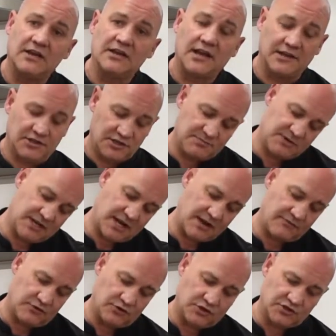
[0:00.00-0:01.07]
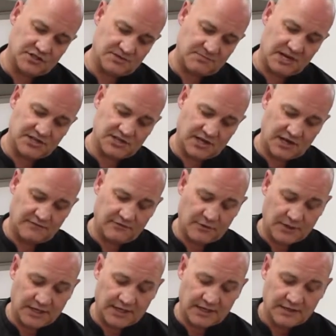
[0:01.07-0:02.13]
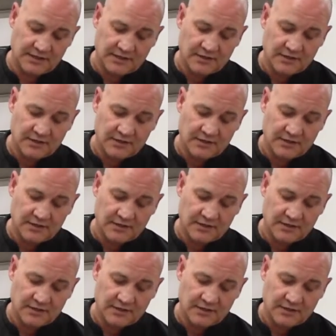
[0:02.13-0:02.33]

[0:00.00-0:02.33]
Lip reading: Okay, just be careful not to splash it everywhere.